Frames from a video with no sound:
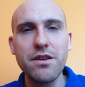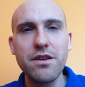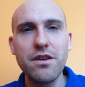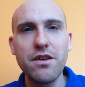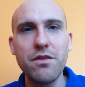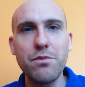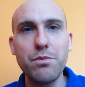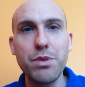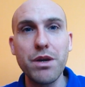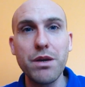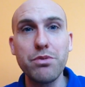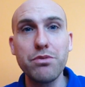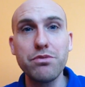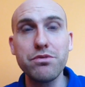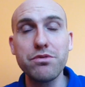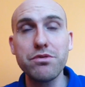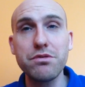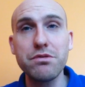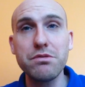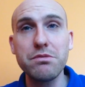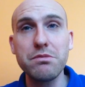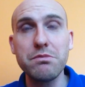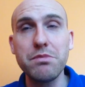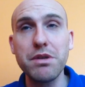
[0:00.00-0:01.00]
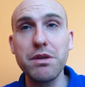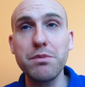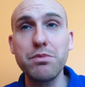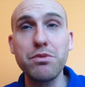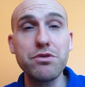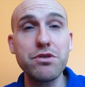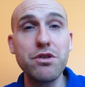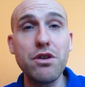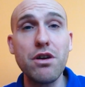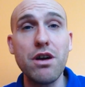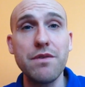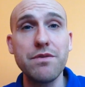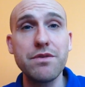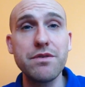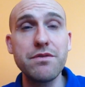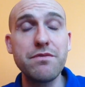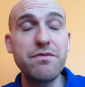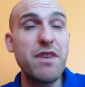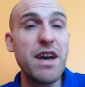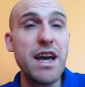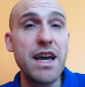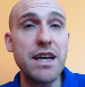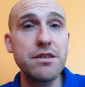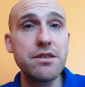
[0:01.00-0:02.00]
of people's lives,
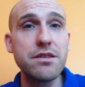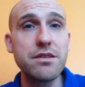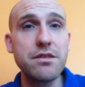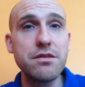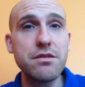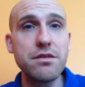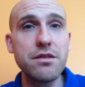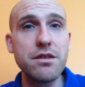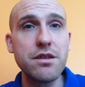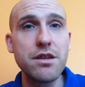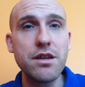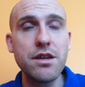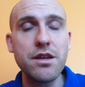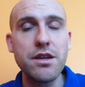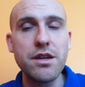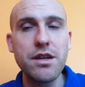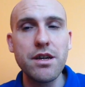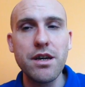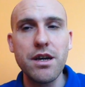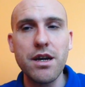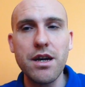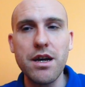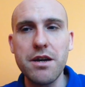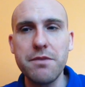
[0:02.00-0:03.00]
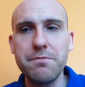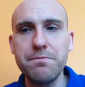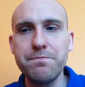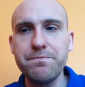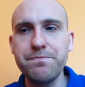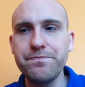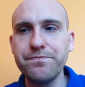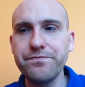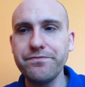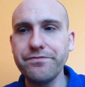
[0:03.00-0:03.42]
fans, and